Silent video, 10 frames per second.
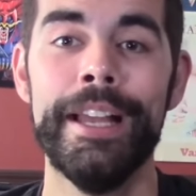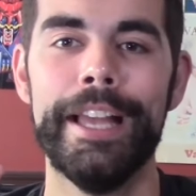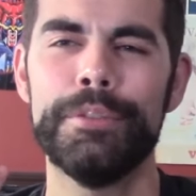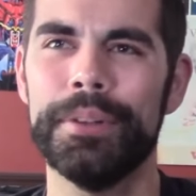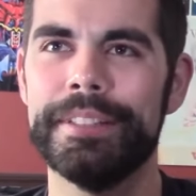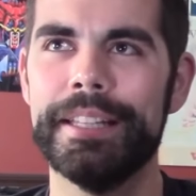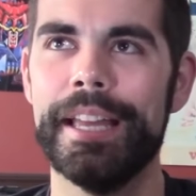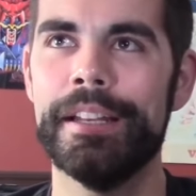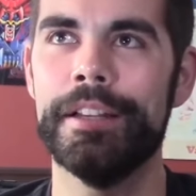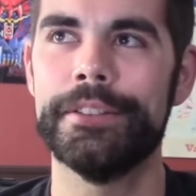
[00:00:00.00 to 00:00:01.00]
It's once
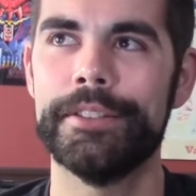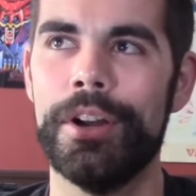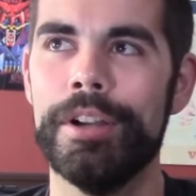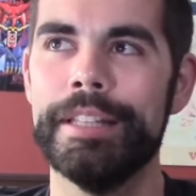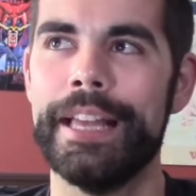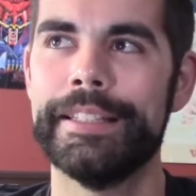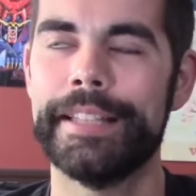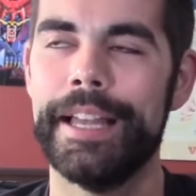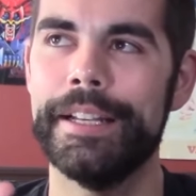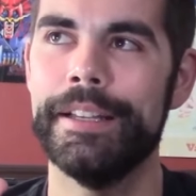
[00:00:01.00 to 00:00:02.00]
again a song that is
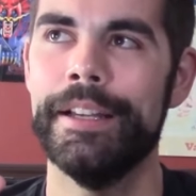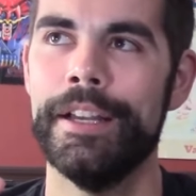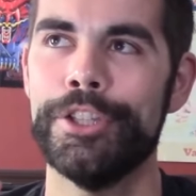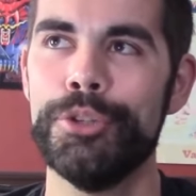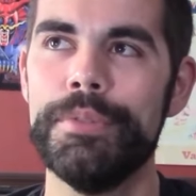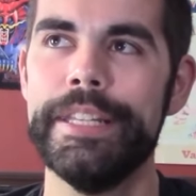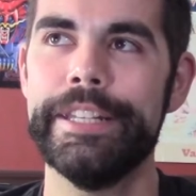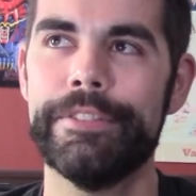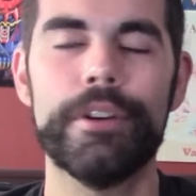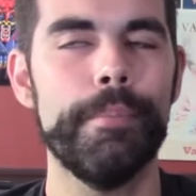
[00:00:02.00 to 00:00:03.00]
kind of
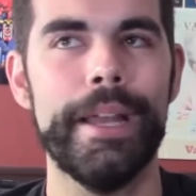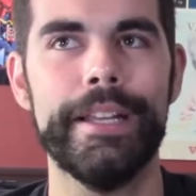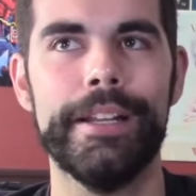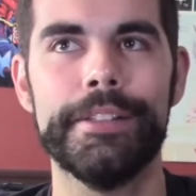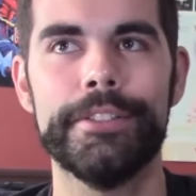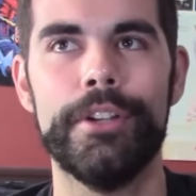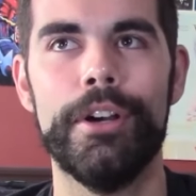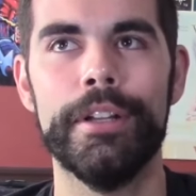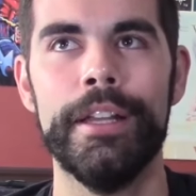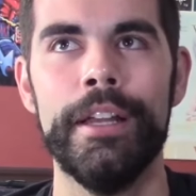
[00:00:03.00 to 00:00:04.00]
unique for a Megadeth
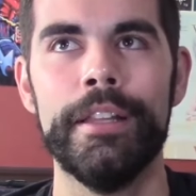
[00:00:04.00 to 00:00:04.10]
song.